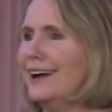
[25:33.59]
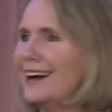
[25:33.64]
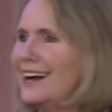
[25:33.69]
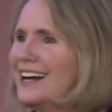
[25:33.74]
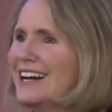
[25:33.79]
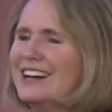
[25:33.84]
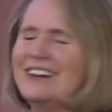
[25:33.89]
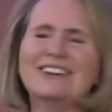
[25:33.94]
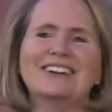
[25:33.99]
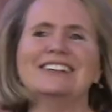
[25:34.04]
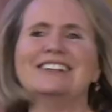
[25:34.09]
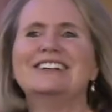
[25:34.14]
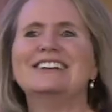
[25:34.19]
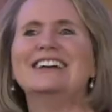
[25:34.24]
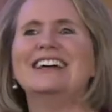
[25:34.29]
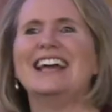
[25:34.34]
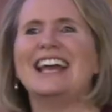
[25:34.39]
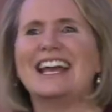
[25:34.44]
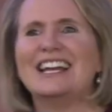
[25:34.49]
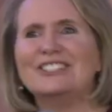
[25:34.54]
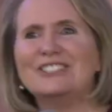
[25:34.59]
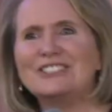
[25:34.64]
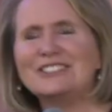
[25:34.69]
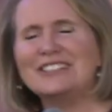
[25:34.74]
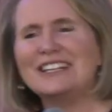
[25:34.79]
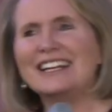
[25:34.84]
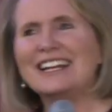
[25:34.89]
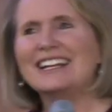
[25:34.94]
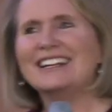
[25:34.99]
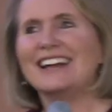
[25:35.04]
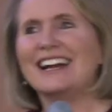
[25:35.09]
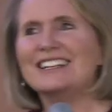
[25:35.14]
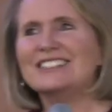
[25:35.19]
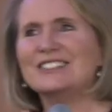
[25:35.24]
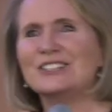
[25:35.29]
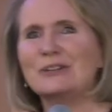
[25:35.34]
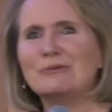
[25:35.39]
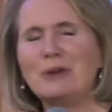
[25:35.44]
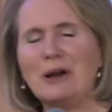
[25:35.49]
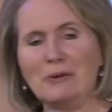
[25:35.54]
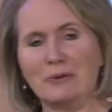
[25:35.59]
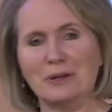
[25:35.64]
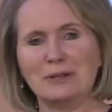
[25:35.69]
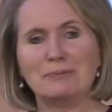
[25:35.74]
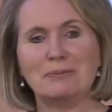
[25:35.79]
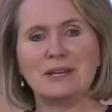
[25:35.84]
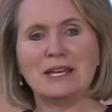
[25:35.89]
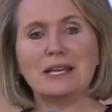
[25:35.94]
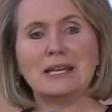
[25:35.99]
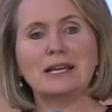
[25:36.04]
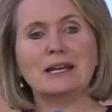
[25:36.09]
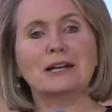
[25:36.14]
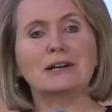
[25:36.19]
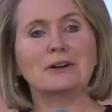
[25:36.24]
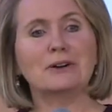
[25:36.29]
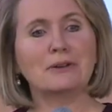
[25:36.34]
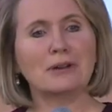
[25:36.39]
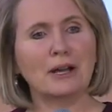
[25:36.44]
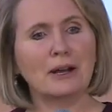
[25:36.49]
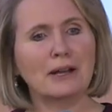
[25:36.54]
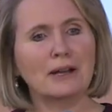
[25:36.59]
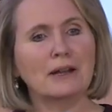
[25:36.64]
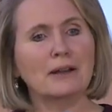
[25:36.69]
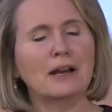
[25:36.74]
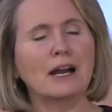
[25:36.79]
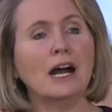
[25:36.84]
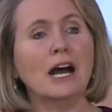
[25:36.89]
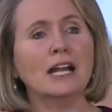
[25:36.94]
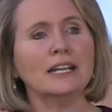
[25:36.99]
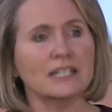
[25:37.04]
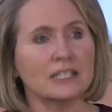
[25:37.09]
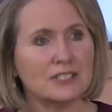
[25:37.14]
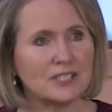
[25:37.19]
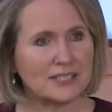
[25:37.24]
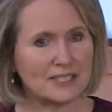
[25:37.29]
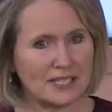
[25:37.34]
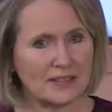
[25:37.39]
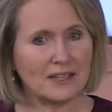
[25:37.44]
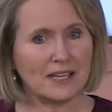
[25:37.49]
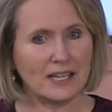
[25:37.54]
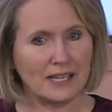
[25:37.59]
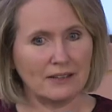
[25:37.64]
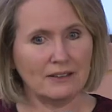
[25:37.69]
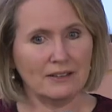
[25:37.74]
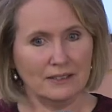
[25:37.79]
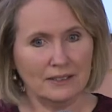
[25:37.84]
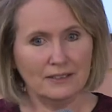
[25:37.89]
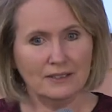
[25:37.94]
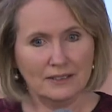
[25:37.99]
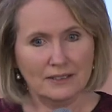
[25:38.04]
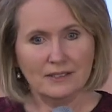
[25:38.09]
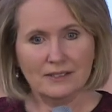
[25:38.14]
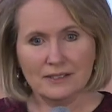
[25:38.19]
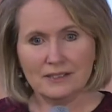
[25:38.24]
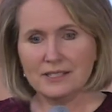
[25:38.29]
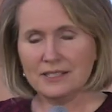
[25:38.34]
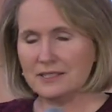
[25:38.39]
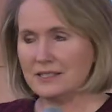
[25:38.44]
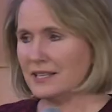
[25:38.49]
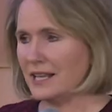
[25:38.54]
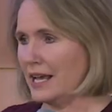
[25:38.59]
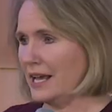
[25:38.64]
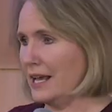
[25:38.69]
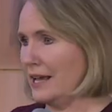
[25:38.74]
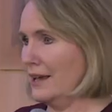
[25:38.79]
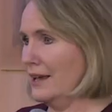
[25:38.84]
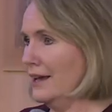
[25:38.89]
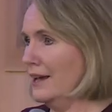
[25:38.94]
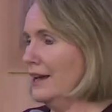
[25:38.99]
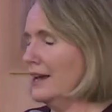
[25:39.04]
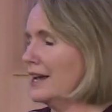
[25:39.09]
Uh, and, she, and I said, What would be a, an honest thing to say?